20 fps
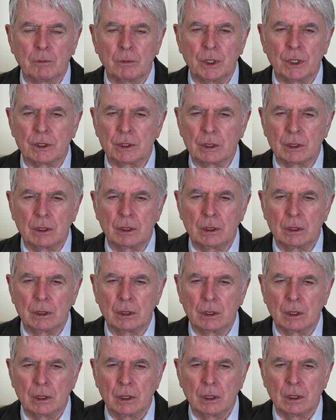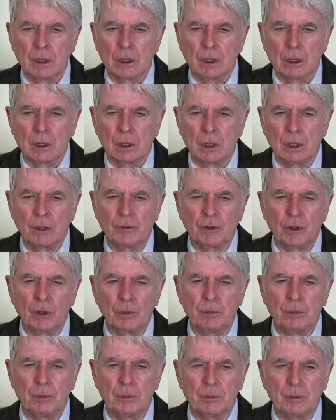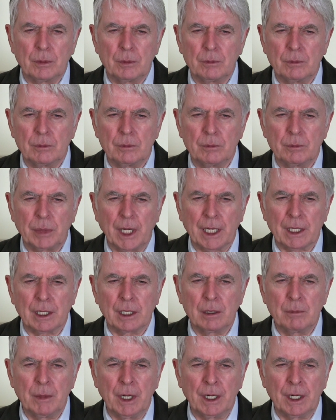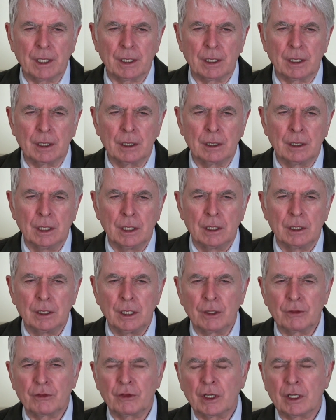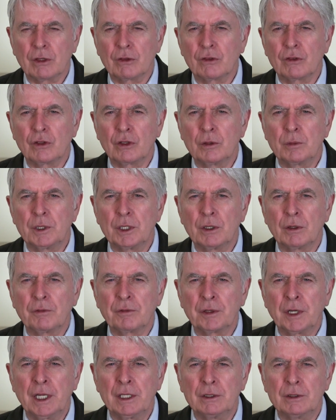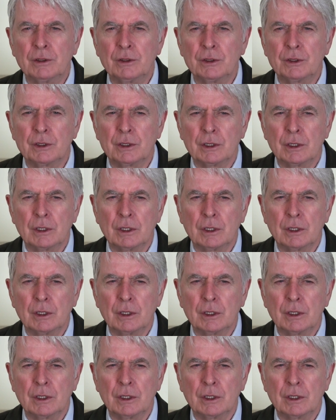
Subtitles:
But if you're back in America, yes, they can still be your friend.